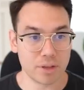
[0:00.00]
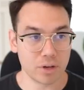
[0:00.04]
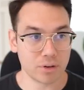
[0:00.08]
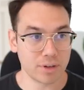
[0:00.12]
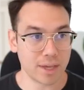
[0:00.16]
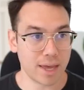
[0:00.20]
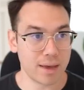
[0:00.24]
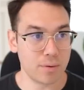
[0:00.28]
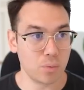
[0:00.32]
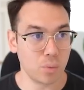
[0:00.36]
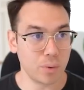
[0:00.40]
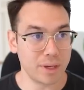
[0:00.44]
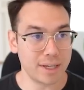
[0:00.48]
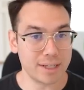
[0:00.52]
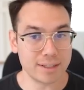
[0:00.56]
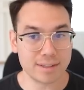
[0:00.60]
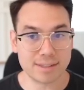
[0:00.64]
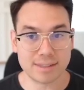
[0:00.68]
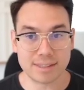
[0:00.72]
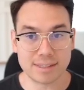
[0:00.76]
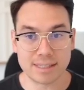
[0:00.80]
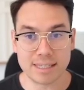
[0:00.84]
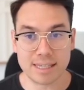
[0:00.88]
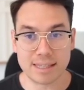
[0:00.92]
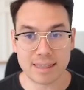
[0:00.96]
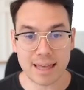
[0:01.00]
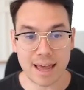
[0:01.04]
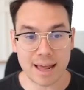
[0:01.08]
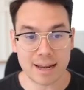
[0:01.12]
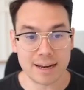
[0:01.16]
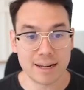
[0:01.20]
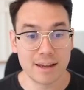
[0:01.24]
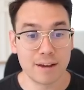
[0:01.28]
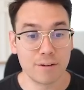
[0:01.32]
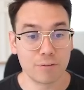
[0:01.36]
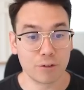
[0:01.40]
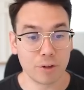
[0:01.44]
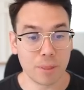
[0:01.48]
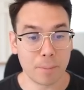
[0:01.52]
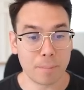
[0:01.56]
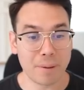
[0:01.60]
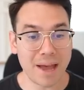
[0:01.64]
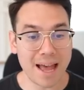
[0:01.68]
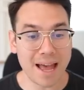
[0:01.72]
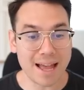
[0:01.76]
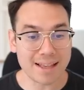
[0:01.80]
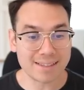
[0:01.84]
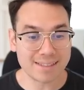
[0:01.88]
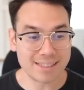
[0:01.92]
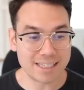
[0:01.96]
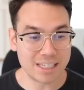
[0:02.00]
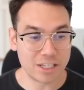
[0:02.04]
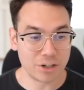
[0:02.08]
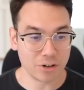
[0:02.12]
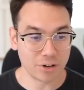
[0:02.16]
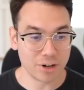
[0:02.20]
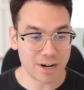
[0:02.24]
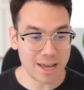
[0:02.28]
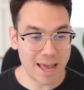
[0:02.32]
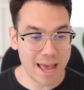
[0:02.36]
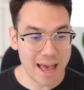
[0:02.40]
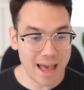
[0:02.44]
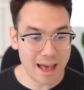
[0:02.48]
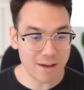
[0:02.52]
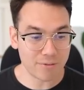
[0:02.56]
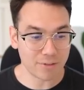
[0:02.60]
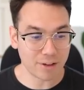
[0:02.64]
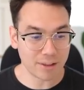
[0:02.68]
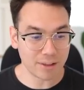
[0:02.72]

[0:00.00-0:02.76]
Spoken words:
okay, we could see that for the past year and a half,